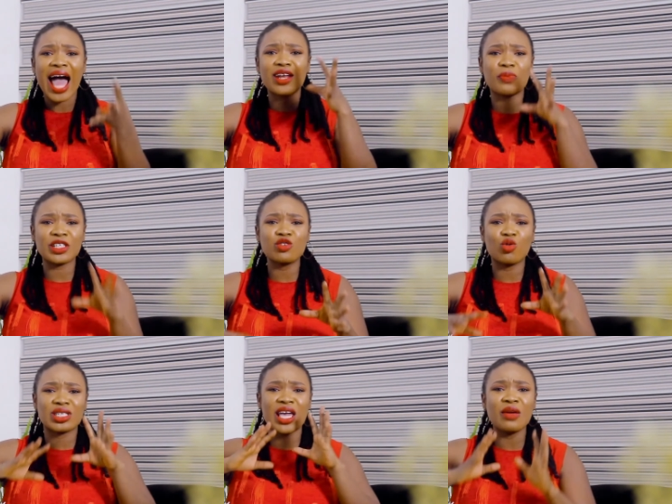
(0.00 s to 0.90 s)
and the person
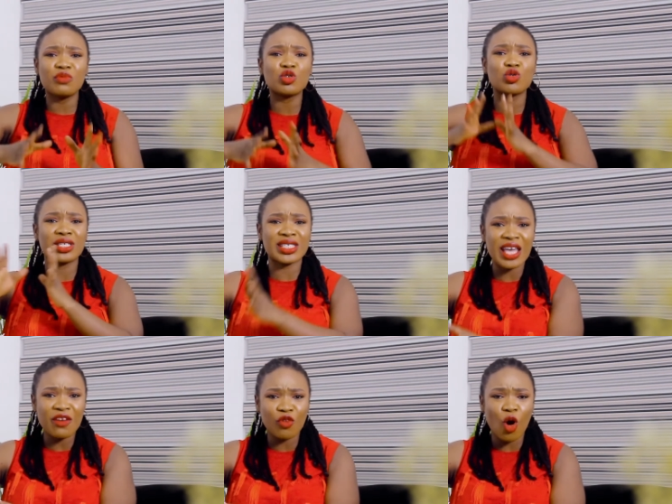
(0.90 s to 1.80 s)
was able to
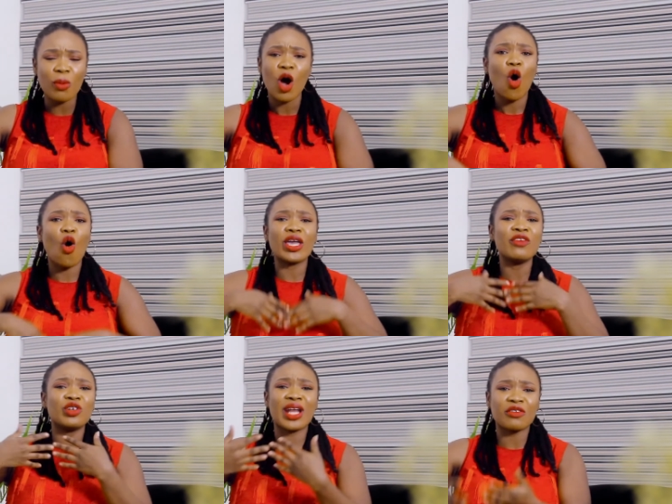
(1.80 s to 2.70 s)
save up or
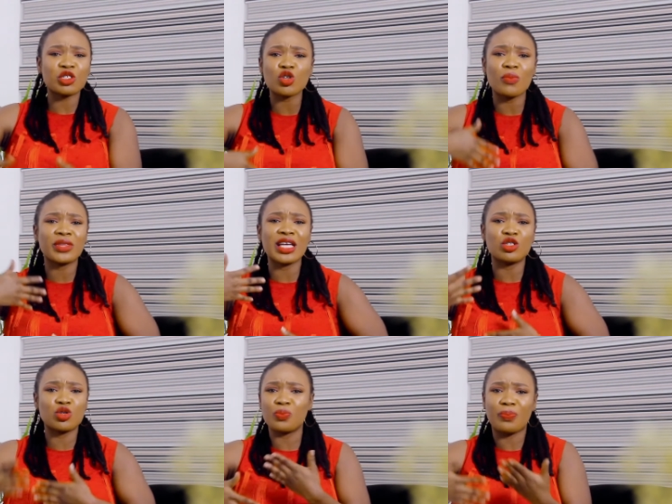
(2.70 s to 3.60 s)
even have something
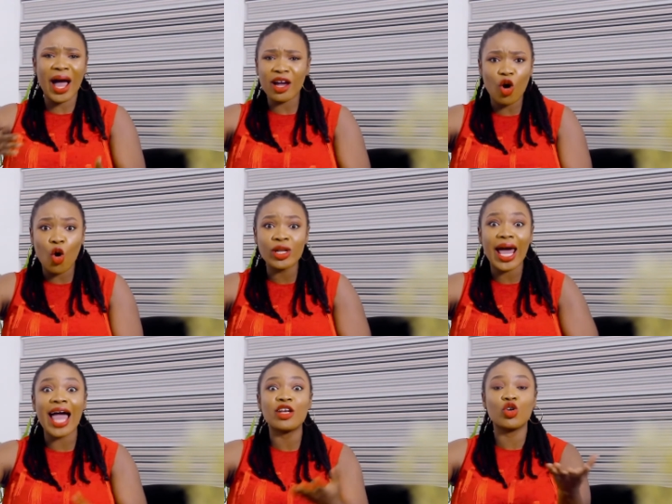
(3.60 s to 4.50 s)
to bank on,
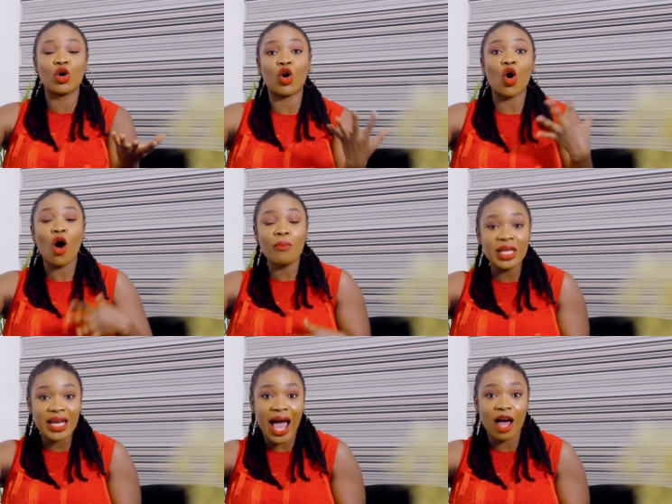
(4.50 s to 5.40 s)
and you're
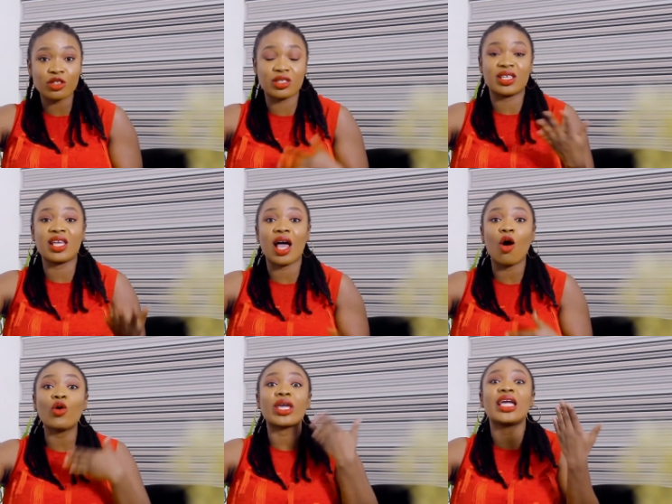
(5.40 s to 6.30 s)
coming out to say that,
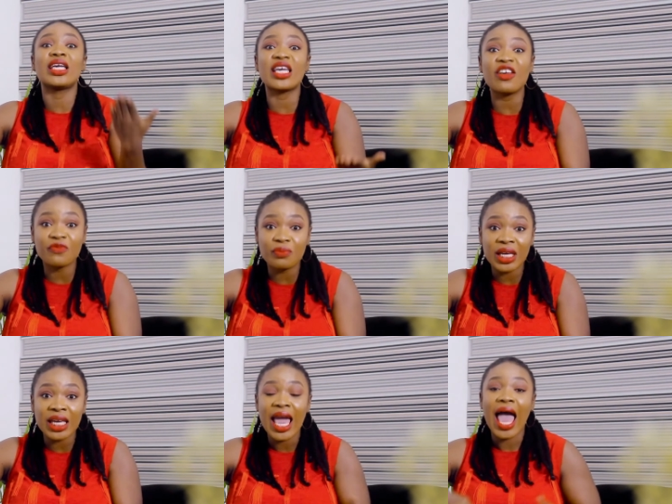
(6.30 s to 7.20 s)
okay, give
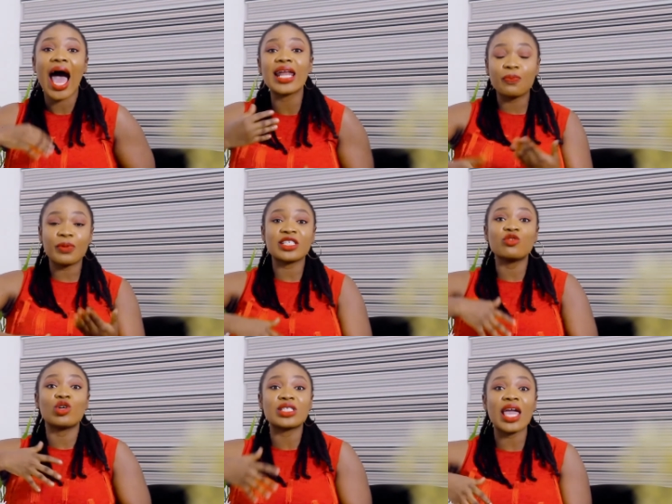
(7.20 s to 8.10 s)
me, and the person
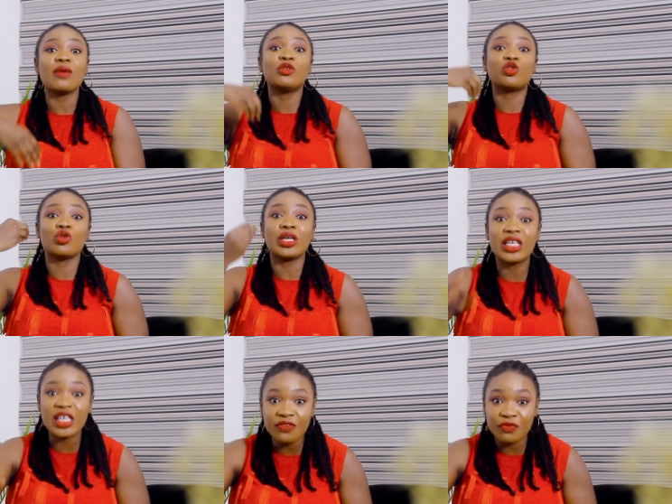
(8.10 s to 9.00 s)
was able to
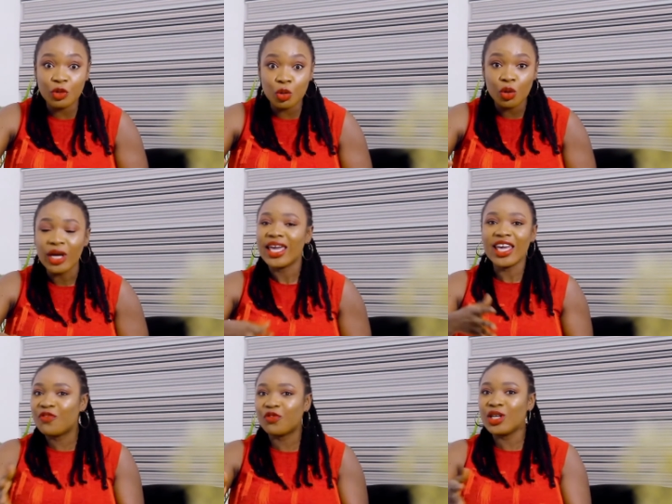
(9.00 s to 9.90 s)
give you,
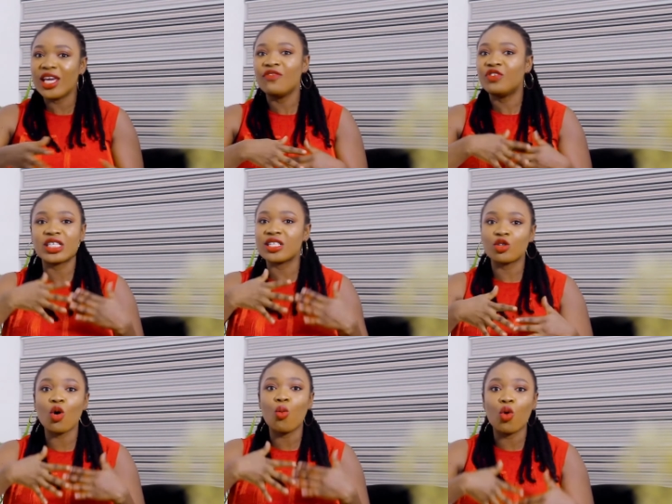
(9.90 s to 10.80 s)
even if it is
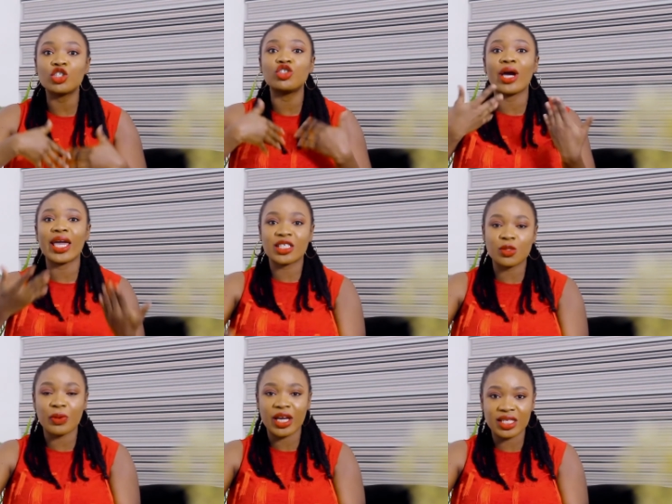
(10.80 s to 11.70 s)
not what you are
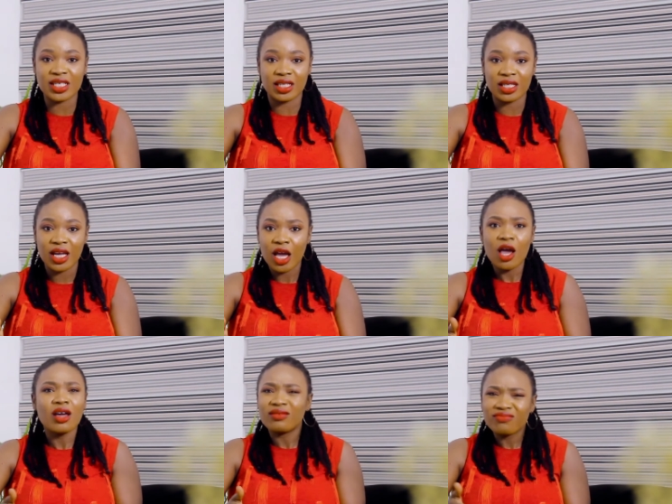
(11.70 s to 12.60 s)
expecting.
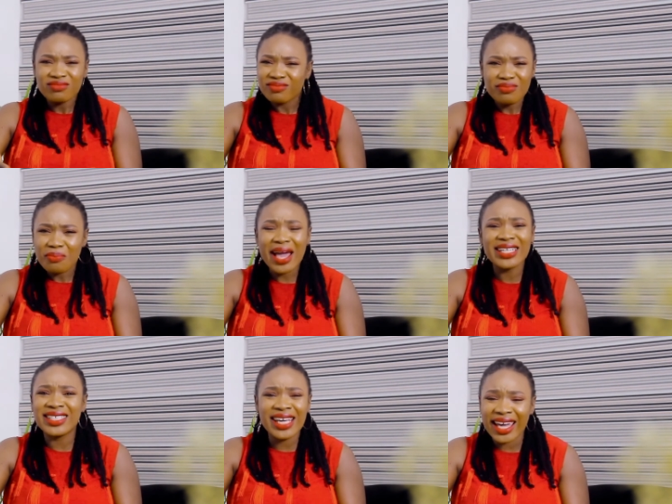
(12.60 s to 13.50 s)
My
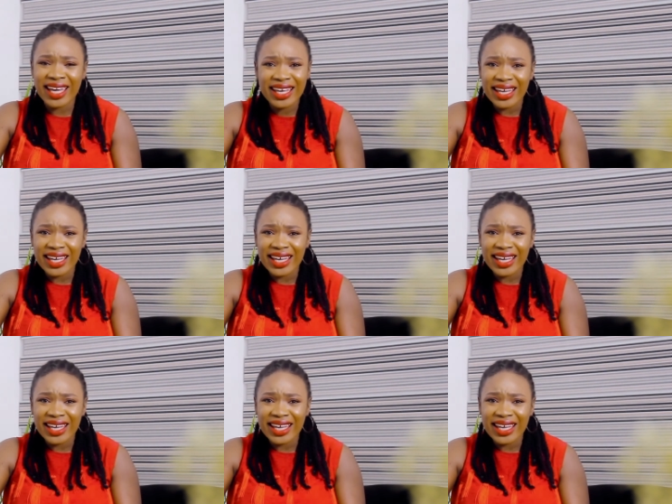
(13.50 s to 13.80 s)
dear,